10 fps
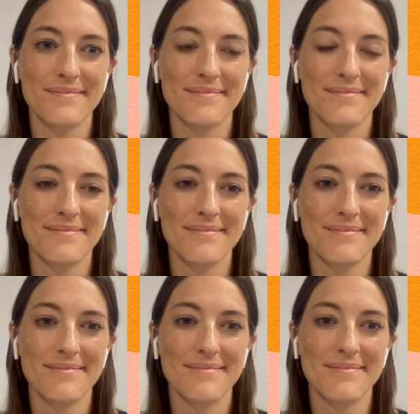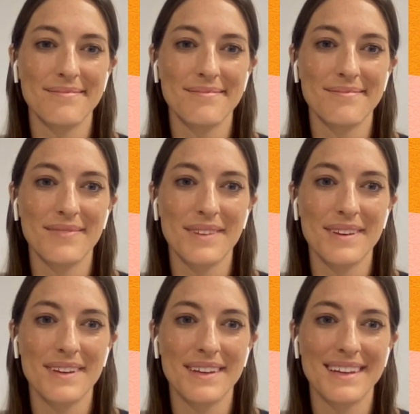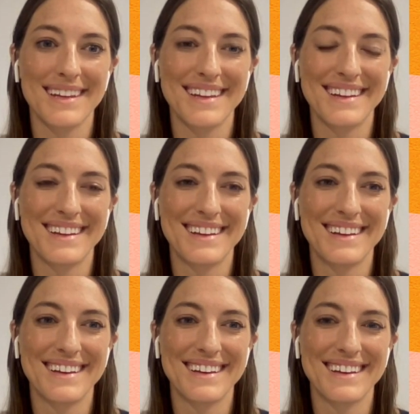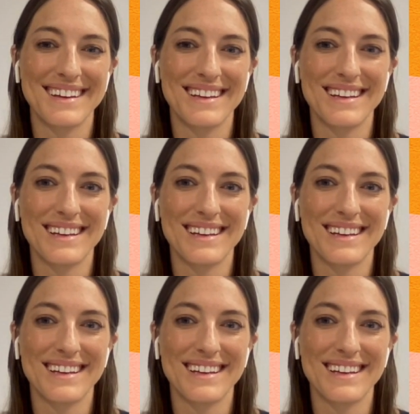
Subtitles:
[no speech]